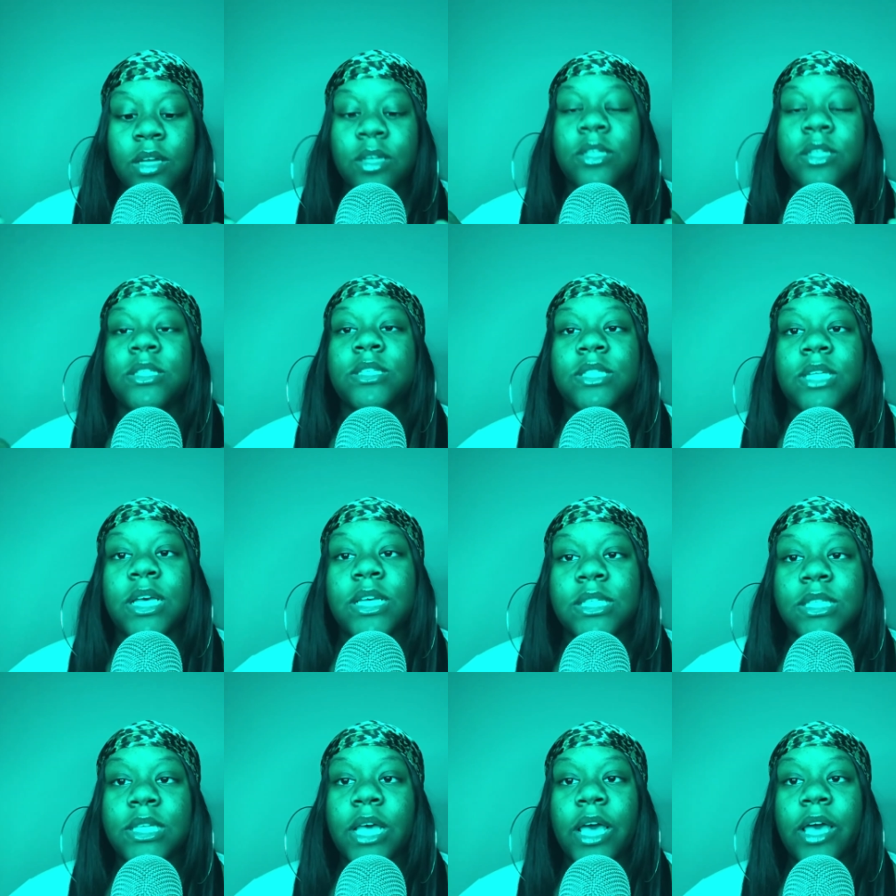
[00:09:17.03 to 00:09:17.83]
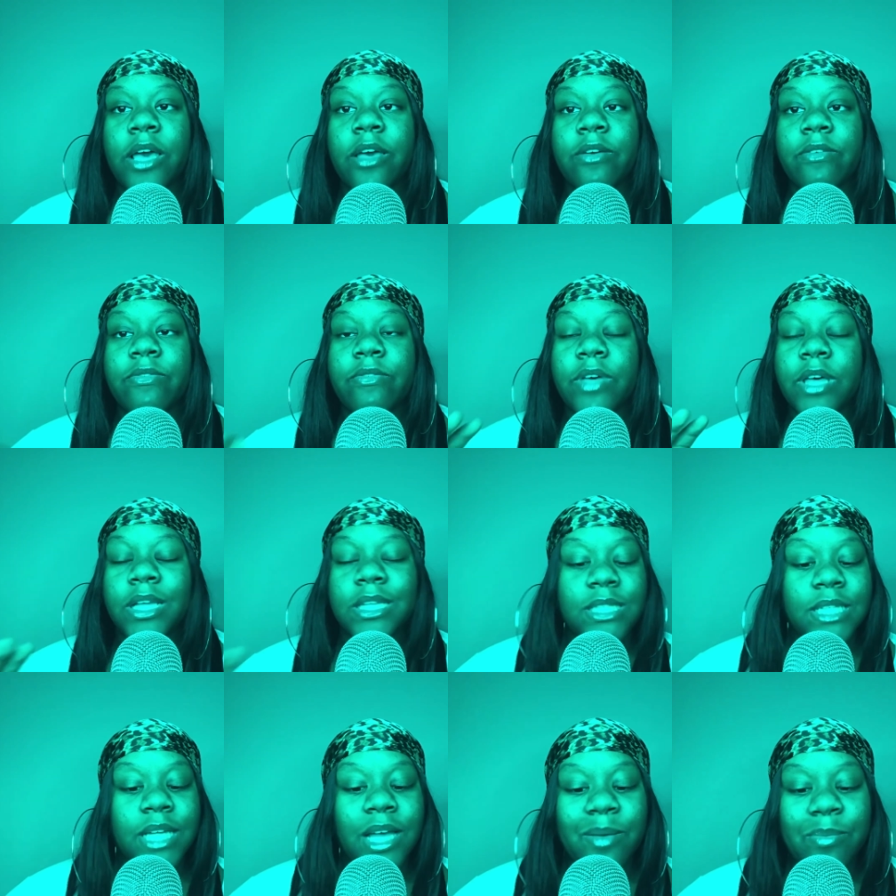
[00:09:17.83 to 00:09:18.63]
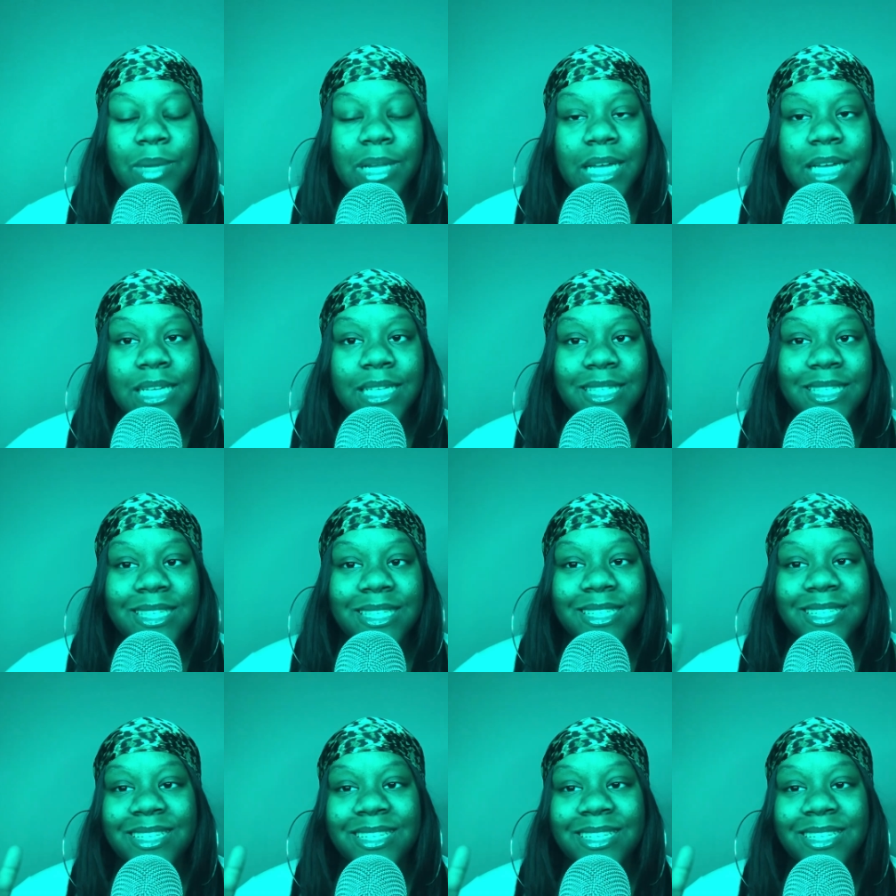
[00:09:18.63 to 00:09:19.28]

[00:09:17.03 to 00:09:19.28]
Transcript: Stay safe and stay blessed.